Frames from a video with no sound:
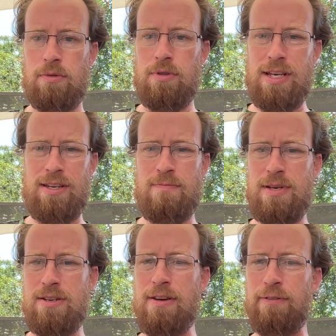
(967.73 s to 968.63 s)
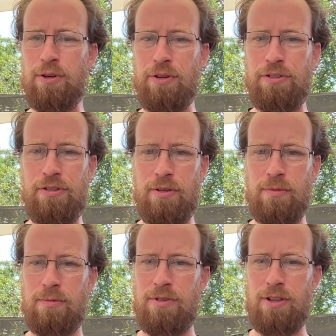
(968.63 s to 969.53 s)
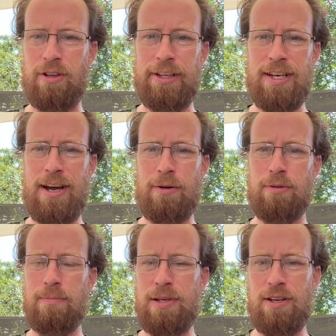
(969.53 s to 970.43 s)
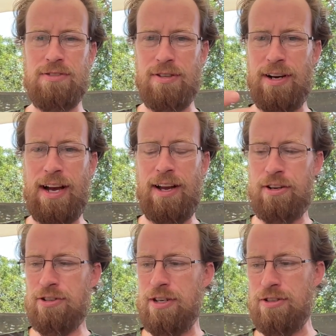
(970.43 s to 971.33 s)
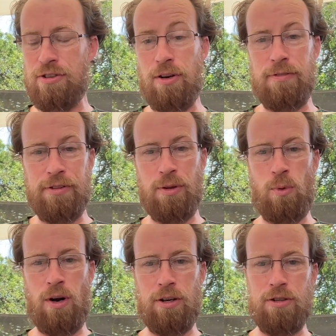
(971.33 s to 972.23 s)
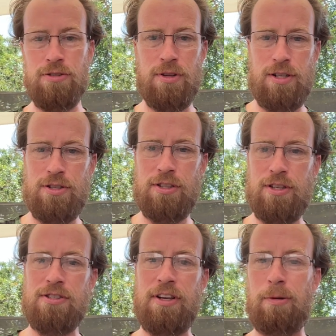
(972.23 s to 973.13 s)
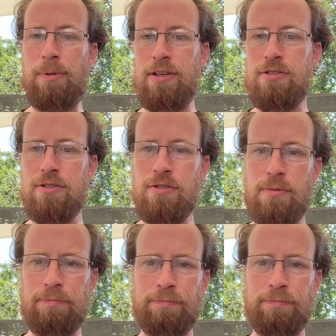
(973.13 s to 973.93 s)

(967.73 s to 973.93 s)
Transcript: they can be difficult to clean out because they're not actually dissolved in the water, so they just get stuck places.